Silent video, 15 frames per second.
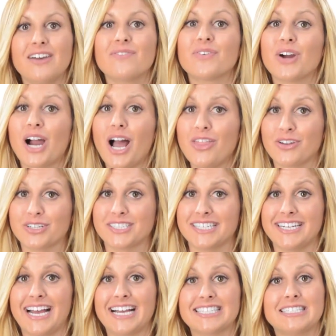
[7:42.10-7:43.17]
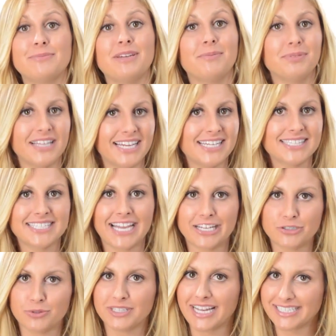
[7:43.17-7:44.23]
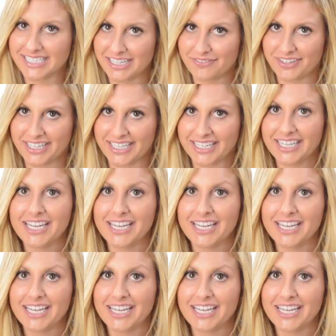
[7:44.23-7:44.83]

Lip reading: For others, it has to be a planned and scheduled activity.